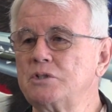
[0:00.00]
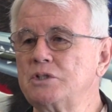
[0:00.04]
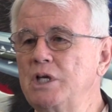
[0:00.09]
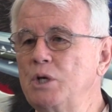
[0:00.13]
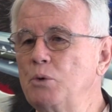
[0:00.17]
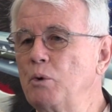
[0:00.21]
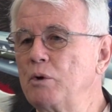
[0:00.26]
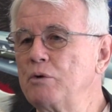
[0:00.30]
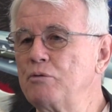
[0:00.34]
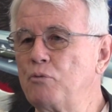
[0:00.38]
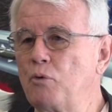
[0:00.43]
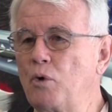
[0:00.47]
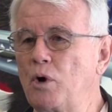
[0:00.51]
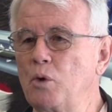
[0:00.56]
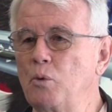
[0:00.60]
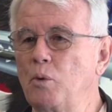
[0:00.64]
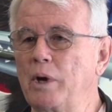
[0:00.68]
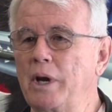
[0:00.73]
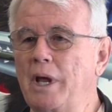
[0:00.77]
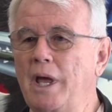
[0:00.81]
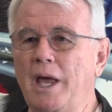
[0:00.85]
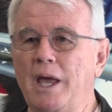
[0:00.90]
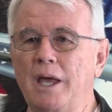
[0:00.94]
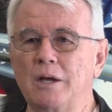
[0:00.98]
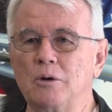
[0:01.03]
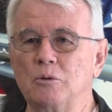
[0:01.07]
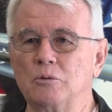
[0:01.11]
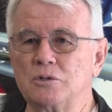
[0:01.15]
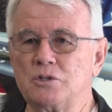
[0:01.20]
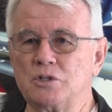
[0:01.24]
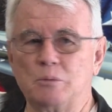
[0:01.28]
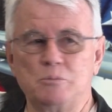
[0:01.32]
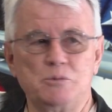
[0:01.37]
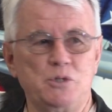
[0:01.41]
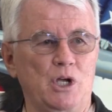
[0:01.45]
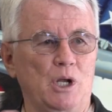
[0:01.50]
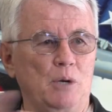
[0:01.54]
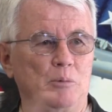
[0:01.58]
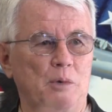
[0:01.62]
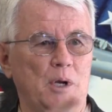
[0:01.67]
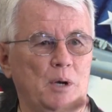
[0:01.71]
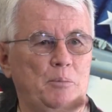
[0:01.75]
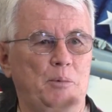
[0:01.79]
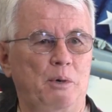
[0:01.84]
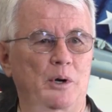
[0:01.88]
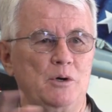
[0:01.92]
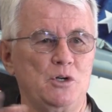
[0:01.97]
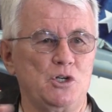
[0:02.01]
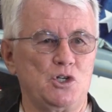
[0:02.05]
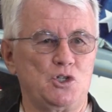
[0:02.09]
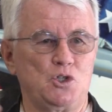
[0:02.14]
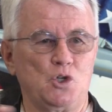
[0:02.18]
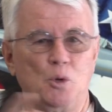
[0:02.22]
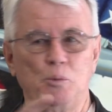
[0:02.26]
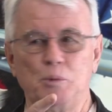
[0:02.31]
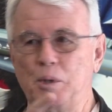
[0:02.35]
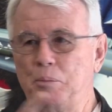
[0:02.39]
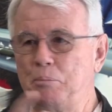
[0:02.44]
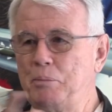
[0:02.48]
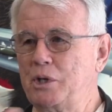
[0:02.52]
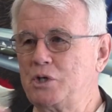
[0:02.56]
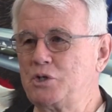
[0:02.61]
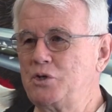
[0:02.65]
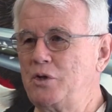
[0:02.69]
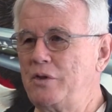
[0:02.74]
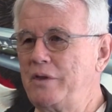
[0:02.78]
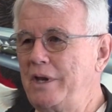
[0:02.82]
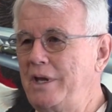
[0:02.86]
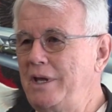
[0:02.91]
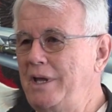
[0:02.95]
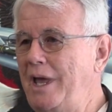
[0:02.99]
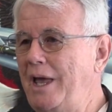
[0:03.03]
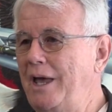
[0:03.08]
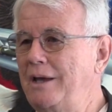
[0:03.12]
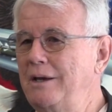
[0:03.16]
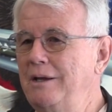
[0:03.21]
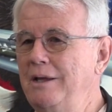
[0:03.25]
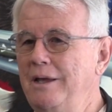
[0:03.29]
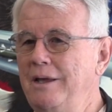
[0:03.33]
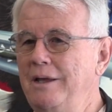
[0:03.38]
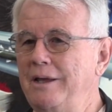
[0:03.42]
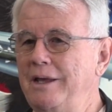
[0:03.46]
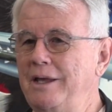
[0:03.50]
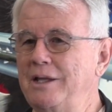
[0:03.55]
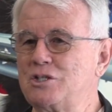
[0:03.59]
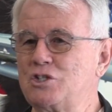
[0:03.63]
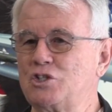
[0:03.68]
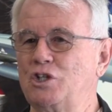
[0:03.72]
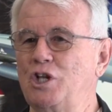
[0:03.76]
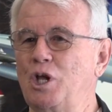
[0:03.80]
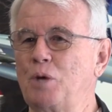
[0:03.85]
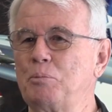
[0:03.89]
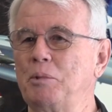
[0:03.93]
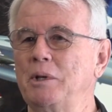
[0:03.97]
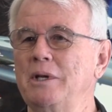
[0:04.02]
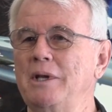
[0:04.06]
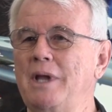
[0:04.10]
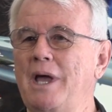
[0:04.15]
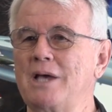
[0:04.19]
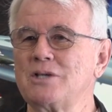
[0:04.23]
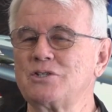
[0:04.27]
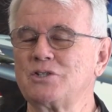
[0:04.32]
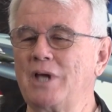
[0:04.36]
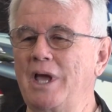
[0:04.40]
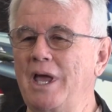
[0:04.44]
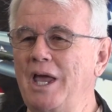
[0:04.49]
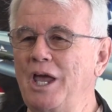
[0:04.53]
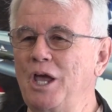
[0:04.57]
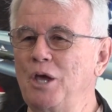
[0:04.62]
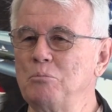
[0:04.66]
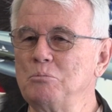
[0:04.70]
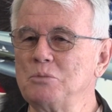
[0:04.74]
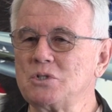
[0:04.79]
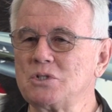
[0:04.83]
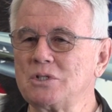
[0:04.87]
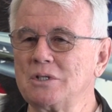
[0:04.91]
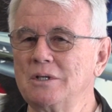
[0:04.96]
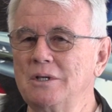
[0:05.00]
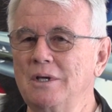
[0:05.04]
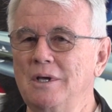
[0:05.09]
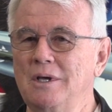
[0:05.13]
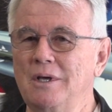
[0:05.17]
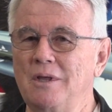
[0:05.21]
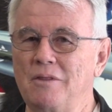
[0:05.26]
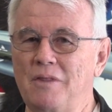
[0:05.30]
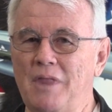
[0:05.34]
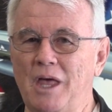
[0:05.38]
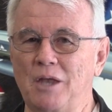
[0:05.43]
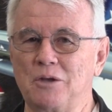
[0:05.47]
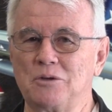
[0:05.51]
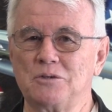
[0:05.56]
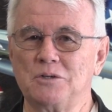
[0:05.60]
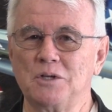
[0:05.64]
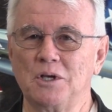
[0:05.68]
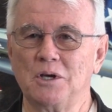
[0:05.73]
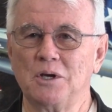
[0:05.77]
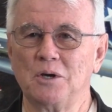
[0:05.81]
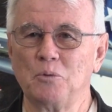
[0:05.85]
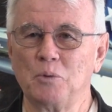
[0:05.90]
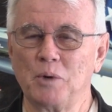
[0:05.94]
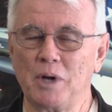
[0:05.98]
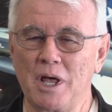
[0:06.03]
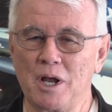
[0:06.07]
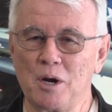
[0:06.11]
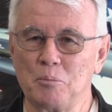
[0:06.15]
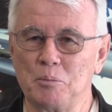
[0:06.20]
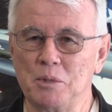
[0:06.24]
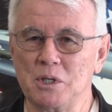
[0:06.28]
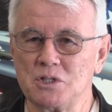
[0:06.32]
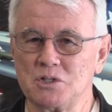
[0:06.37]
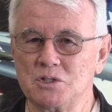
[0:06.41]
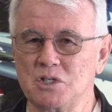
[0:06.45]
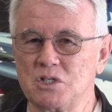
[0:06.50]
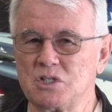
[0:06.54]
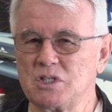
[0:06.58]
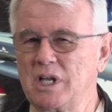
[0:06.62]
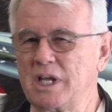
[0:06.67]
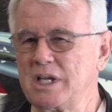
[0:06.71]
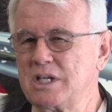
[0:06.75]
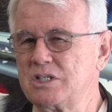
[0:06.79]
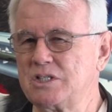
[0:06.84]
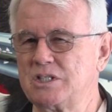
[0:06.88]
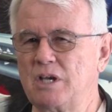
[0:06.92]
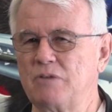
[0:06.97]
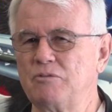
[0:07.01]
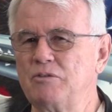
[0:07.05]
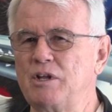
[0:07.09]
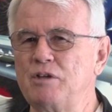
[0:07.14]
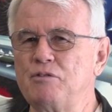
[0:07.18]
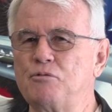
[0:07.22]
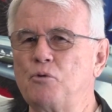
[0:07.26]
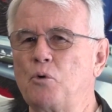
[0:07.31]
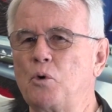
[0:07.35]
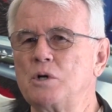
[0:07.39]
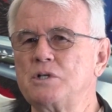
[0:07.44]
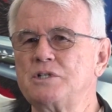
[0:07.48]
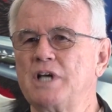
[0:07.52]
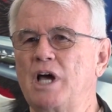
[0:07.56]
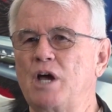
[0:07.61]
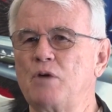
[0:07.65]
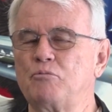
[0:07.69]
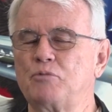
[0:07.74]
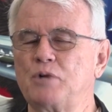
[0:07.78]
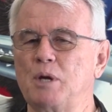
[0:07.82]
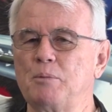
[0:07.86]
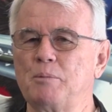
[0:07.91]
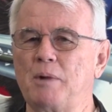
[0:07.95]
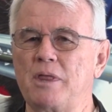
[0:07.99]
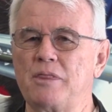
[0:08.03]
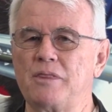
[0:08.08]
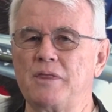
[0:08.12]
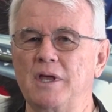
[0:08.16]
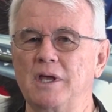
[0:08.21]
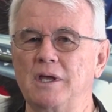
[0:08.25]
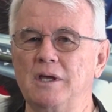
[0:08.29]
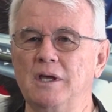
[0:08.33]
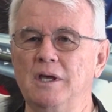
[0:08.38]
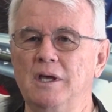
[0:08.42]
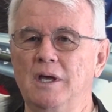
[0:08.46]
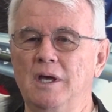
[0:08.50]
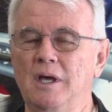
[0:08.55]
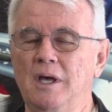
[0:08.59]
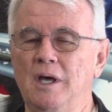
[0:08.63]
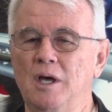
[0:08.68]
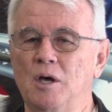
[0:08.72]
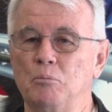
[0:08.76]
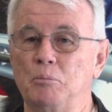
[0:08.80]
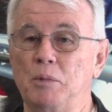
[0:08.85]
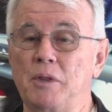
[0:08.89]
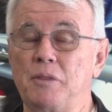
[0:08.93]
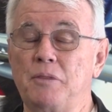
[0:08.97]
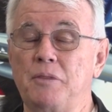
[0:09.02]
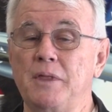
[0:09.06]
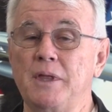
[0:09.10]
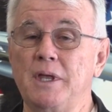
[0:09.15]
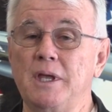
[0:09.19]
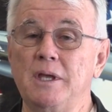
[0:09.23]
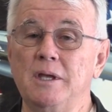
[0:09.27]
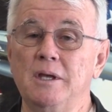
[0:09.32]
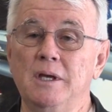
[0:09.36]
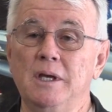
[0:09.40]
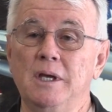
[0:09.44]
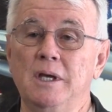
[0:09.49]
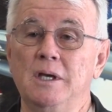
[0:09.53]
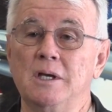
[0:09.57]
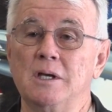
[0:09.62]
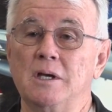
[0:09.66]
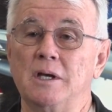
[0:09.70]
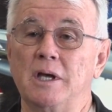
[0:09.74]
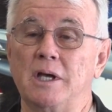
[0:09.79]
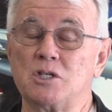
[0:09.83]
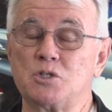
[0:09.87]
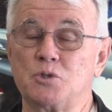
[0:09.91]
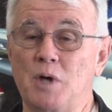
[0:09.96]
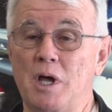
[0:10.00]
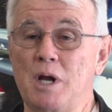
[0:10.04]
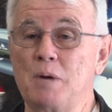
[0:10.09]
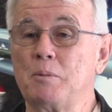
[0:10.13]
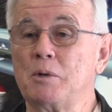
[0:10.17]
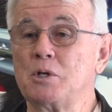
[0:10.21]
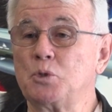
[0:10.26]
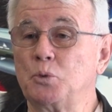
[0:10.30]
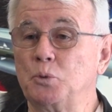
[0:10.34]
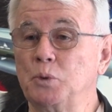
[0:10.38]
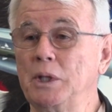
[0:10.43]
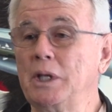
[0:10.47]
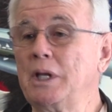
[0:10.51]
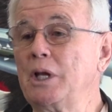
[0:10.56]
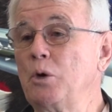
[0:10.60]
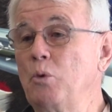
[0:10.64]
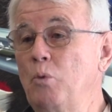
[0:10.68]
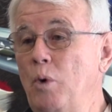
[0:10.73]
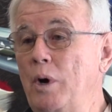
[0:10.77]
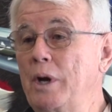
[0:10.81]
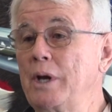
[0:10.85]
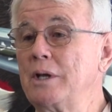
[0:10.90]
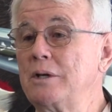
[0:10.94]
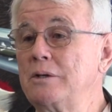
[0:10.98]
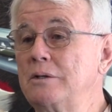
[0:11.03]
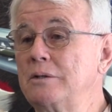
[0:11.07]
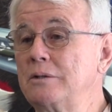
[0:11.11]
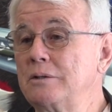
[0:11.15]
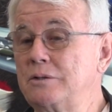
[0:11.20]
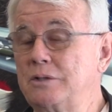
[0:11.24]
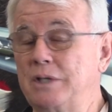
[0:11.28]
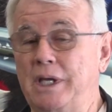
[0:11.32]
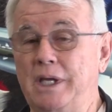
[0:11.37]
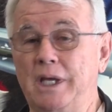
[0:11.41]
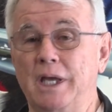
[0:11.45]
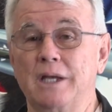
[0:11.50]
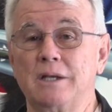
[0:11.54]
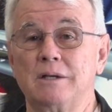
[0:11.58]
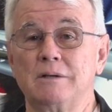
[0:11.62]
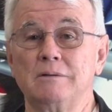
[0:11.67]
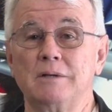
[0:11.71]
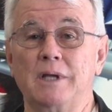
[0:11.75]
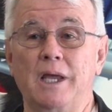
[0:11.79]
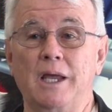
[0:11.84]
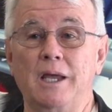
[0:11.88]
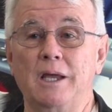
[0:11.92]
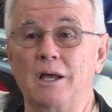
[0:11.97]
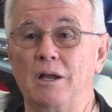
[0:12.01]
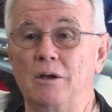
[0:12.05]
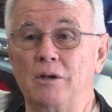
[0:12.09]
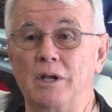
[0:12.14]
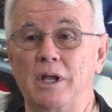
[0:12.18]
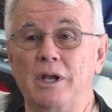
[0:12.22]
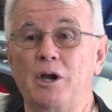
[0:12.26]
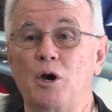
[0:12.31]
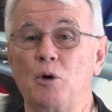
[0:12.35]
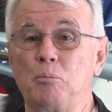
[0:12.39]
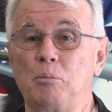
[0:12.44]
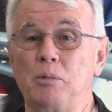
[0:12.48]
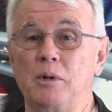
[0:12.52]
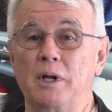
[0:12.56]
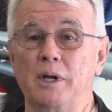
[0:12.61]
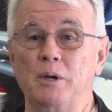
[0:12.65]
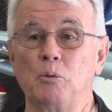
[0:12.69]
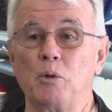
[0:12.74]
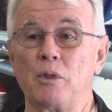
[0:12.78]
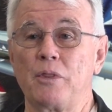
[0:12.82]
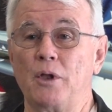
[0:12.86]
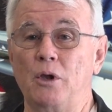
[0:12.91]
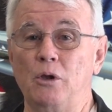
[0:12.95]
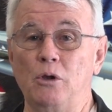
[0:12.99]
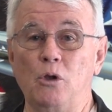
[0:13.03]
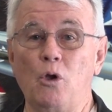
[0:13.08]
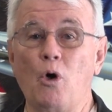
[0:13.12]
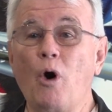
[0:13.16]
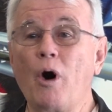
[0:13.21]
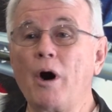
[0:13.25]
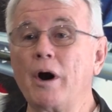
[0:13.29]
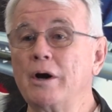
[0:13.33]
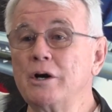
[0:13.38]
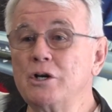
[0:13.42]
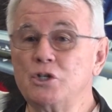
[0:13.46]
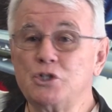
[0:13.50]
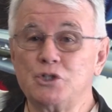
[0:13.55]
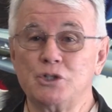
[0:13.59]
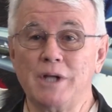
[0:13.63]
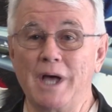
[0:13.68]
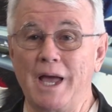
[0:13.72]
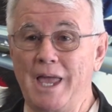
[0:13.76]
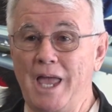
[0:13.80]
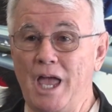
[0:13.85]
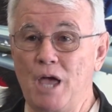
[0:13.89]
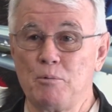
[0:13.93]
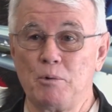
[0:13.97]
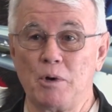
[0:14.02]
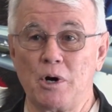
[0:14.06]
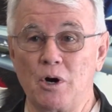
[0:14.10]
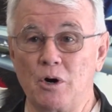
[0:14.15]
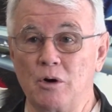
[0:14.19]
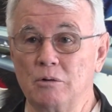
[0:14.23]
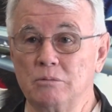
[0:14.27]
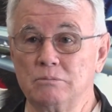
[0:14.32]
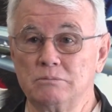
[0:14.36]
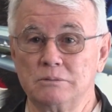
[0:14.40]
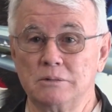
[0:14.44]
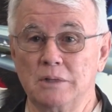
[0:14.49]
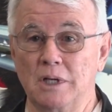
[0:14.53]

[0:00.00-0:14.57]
C-141A, and some gentleman up here just showed me a picture that he had. It's still up at NASA Ames. That went out of business like 74 time frame, I think. But the astronomers really wanted to get an airplane with a large diameter